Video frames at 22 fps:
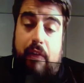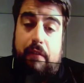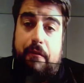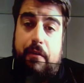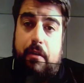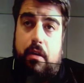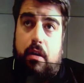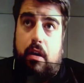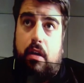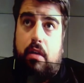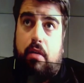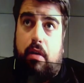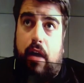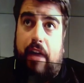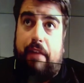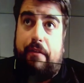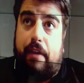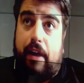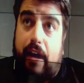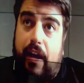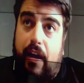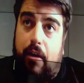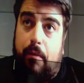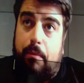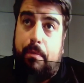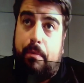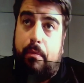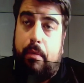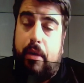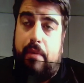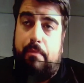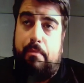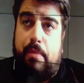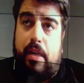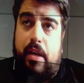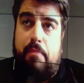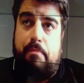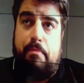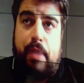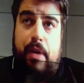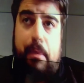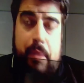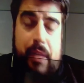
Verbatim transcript: for a cry for help. We had been in public